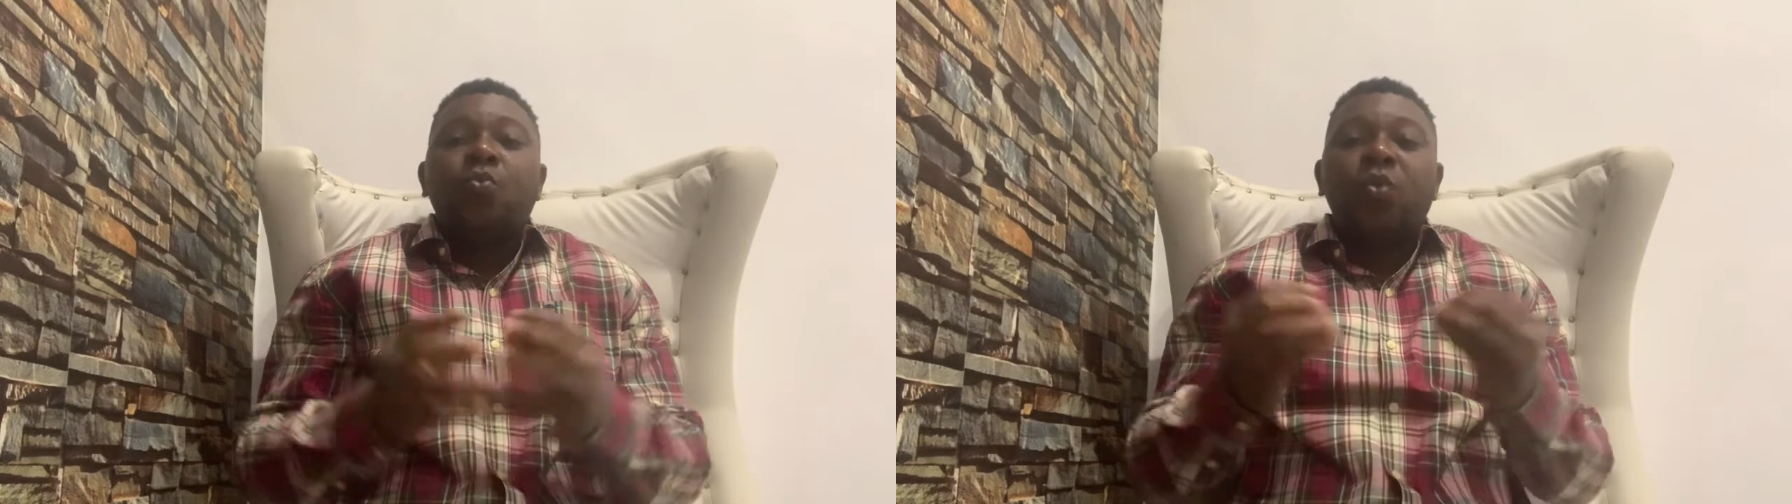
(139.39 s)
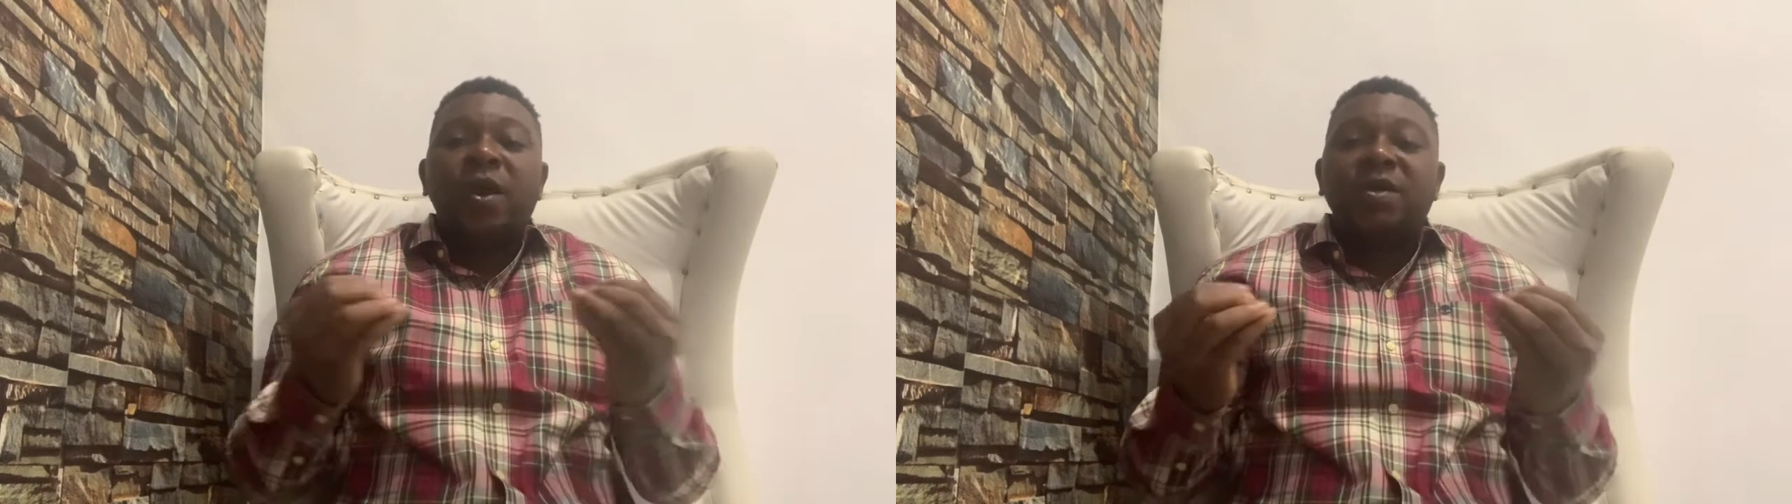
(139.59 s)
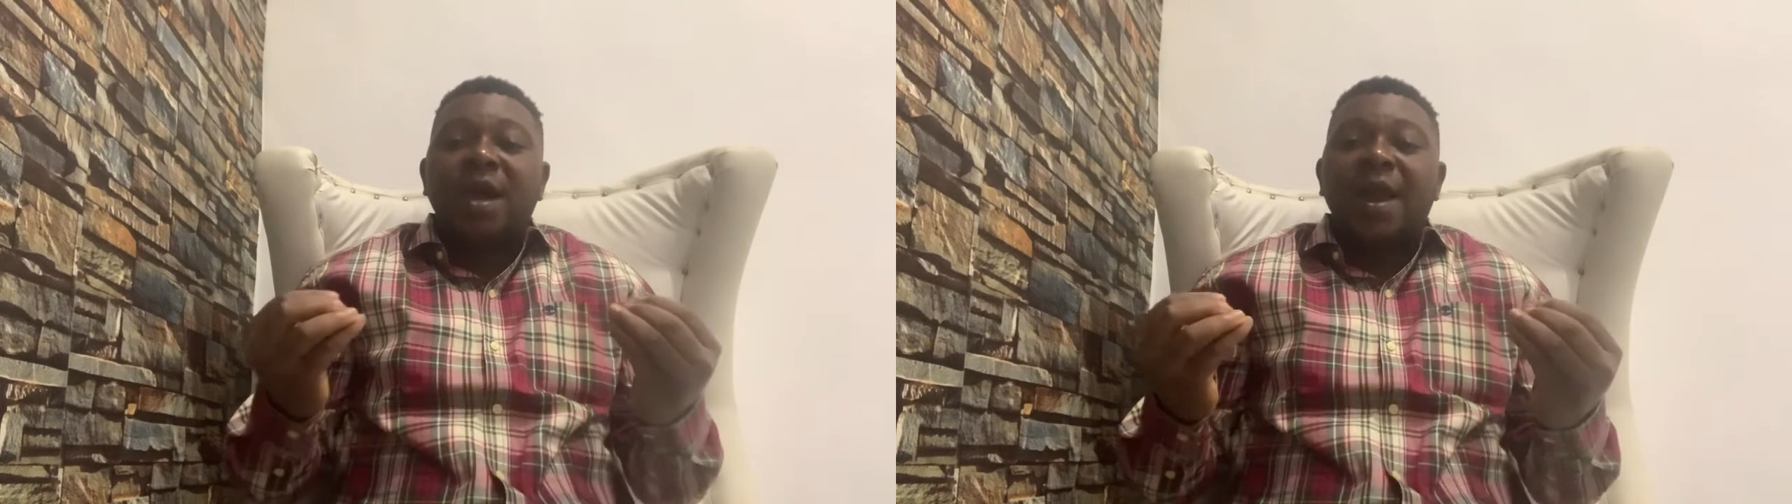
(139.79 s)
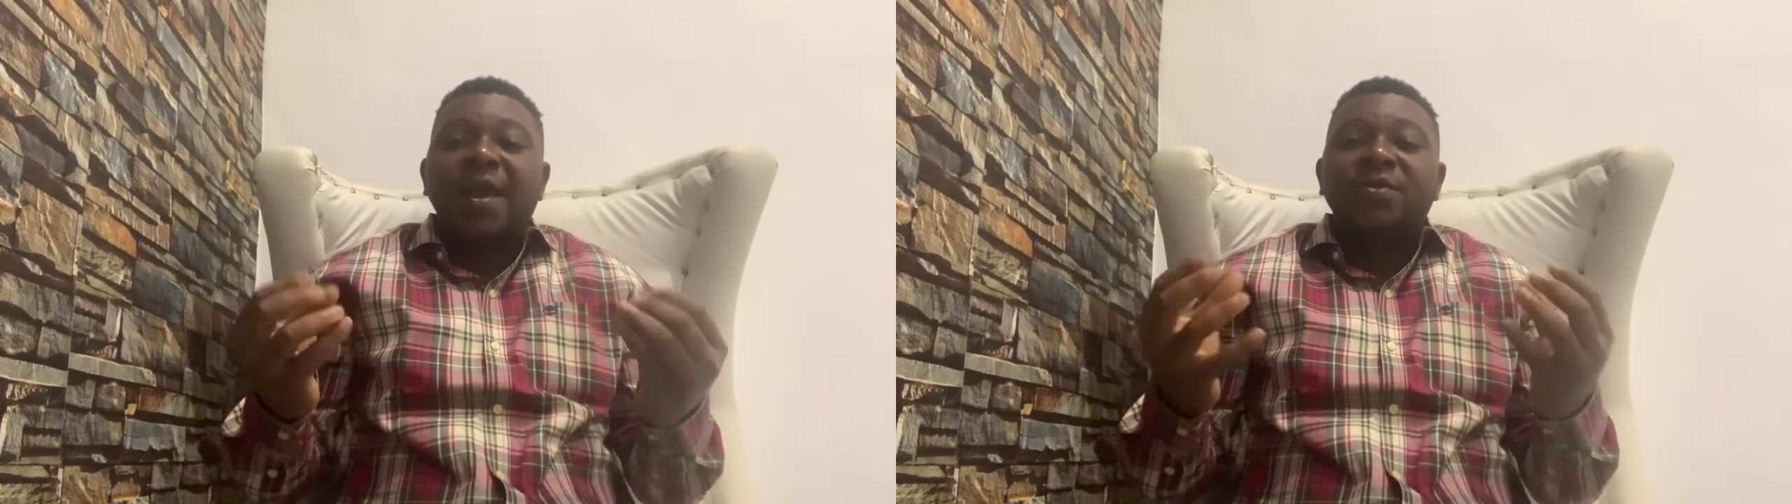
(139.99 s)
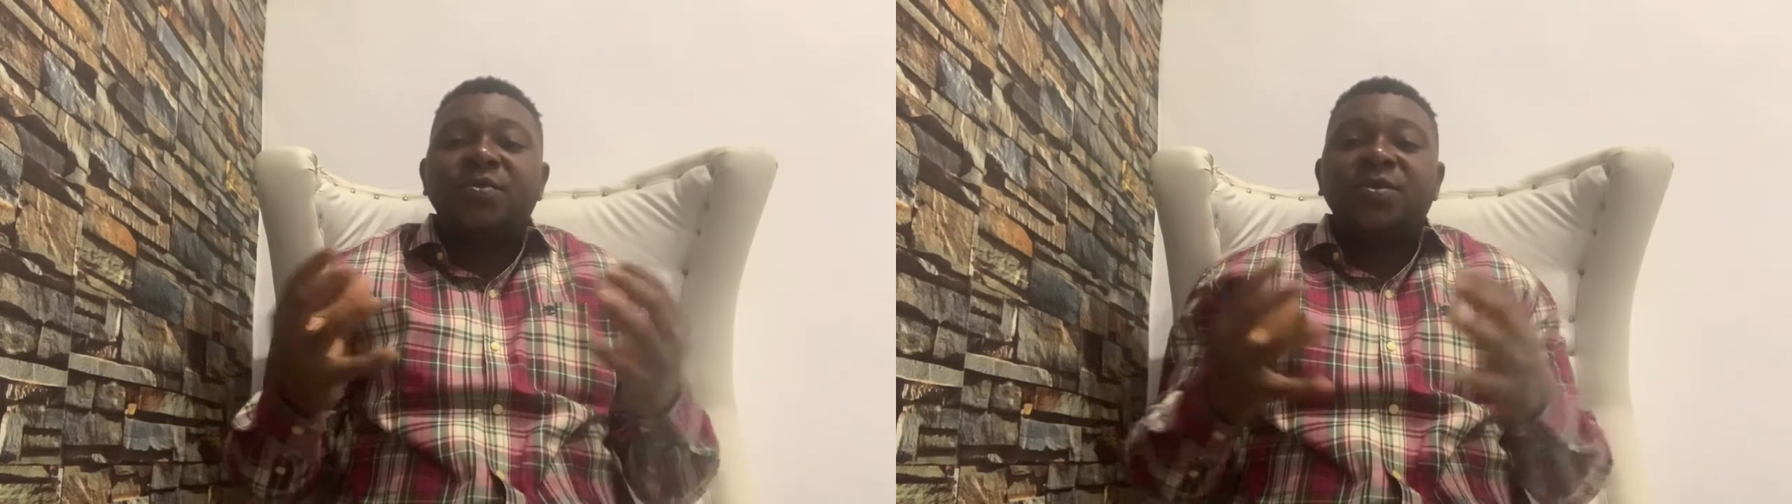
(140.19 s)
which are
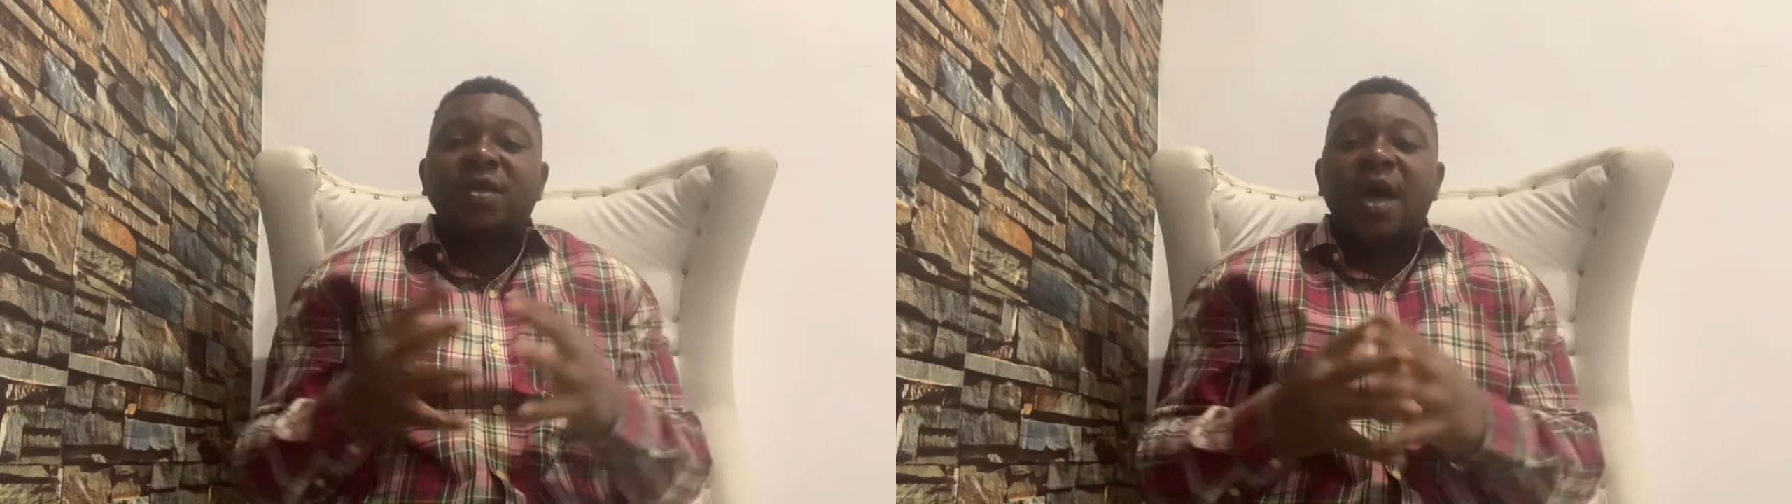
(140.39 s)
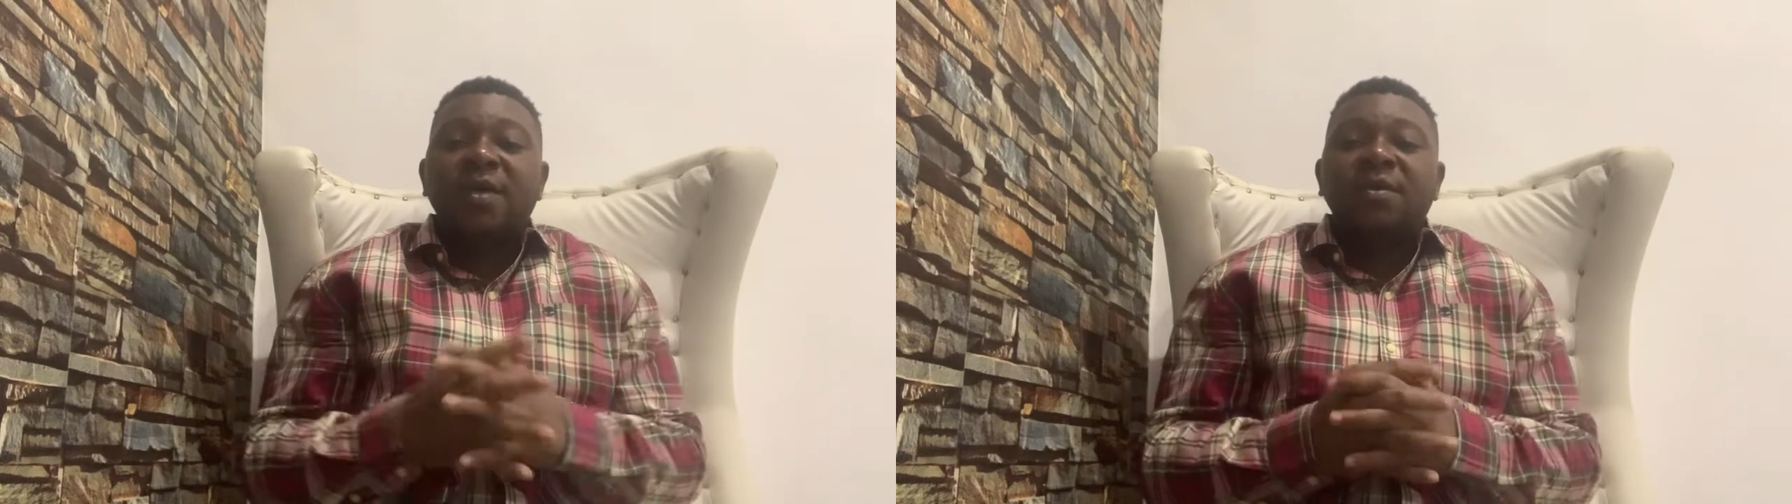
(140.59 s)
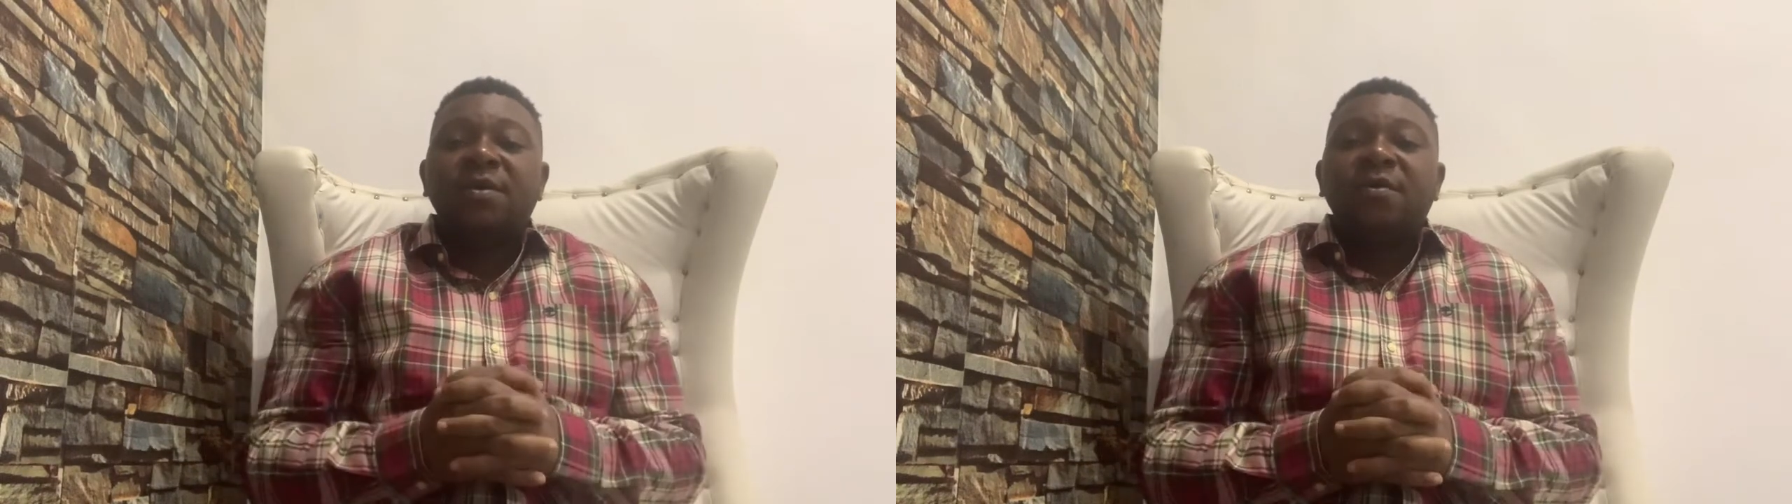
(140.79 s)
little sacs